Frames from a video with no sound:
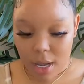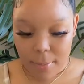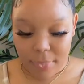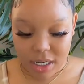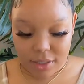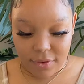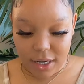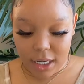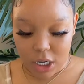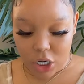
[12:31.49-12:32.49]

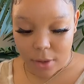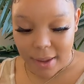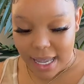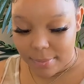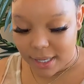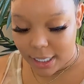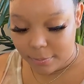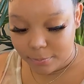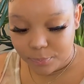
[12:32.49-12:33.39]
breastfeeding your baby.